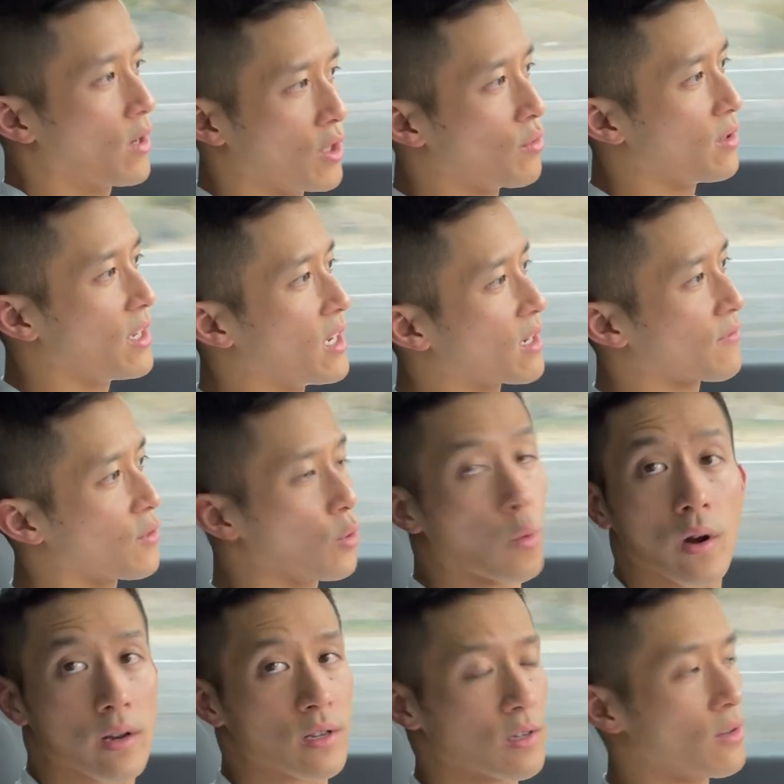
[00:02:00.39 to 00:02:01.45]
you need if you
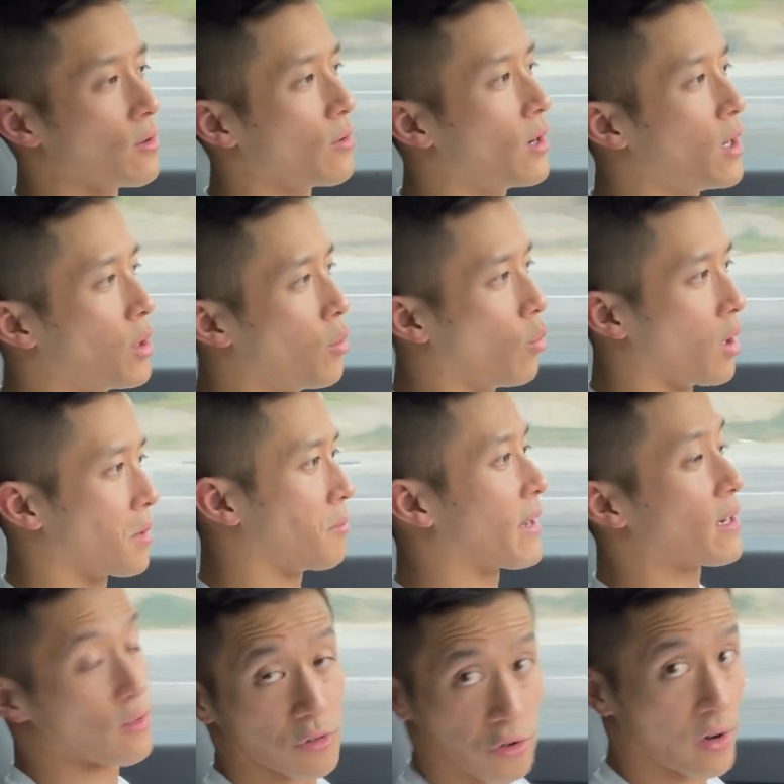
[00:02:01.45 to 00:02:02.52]
want to do one
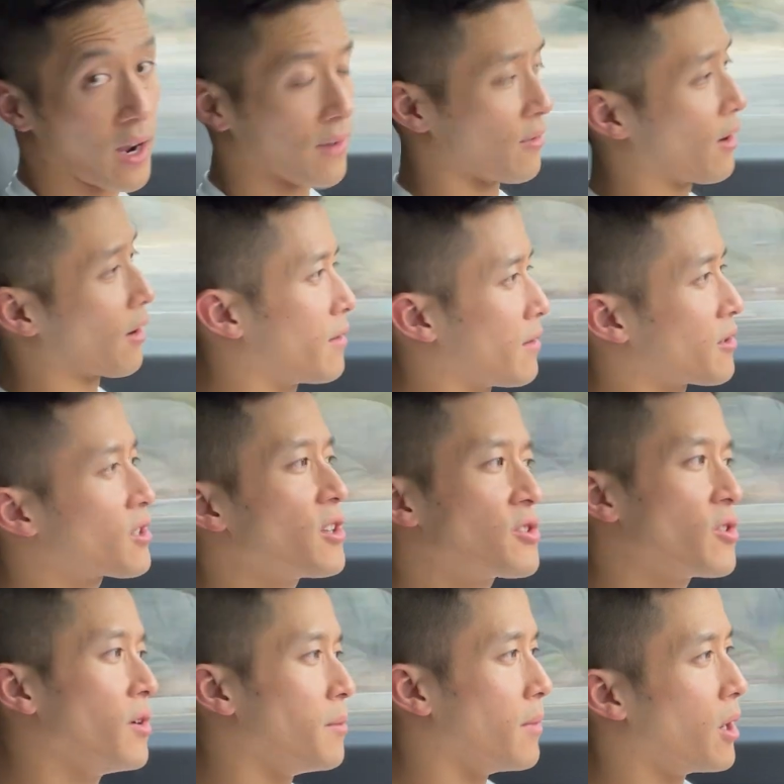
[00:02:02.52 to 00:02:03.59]
pedal driving. There's
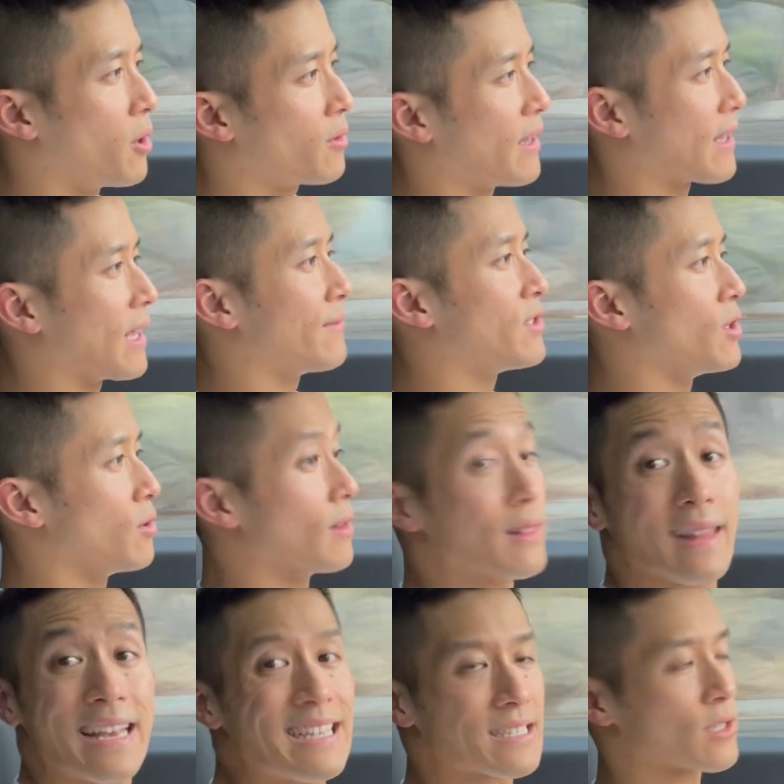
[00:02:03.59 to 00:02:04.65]
also a mode that gives you
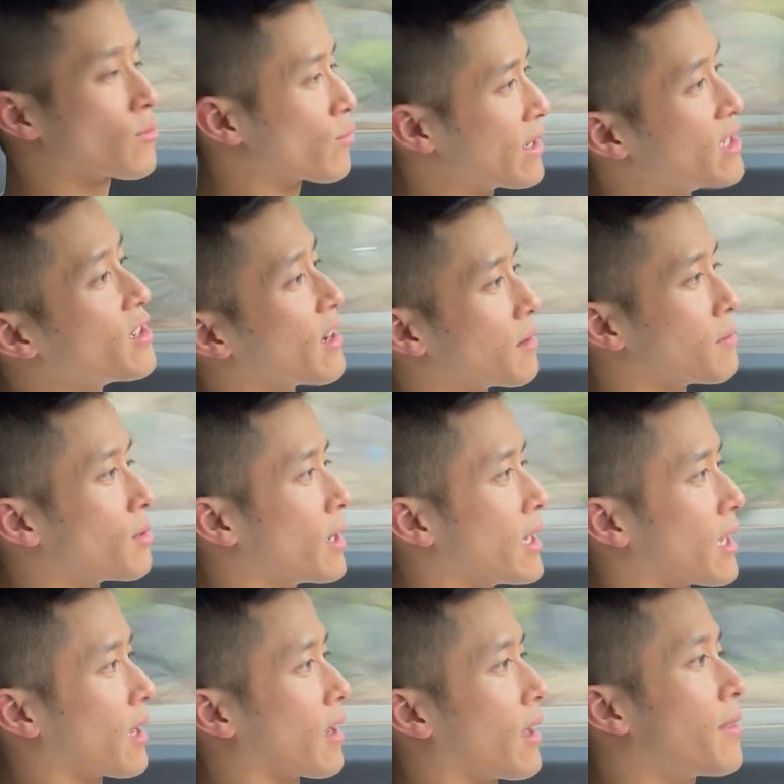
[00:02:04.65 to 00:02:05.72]
less regen
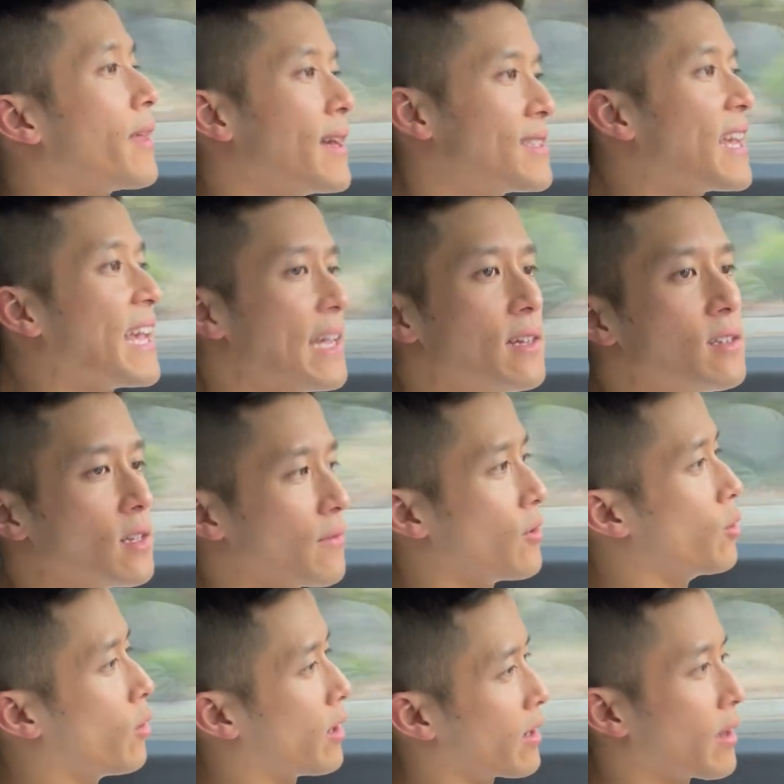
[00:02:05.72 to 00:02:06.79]
braking, and that's handy if you
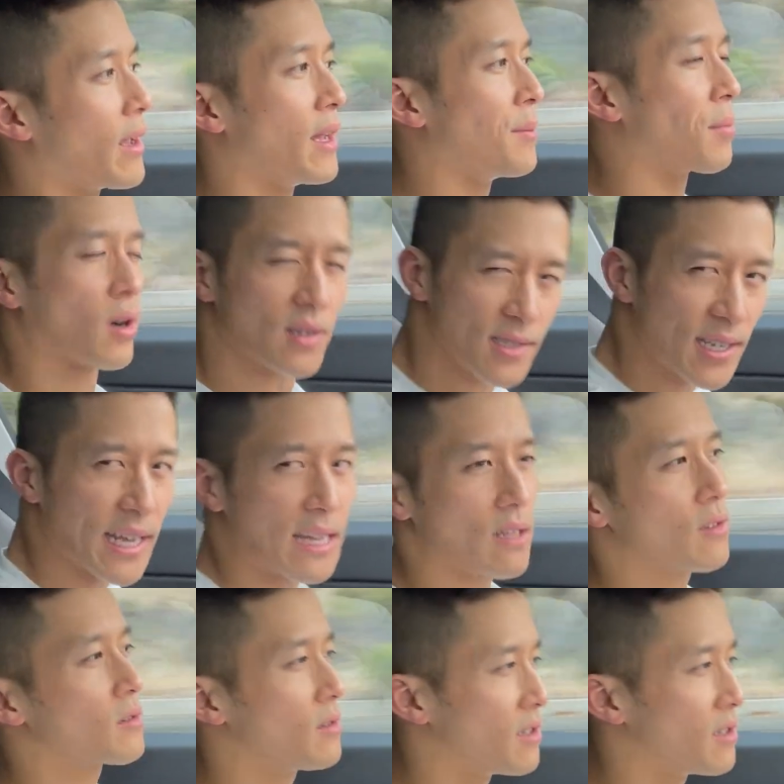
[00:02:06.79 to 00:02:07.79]
want a particularly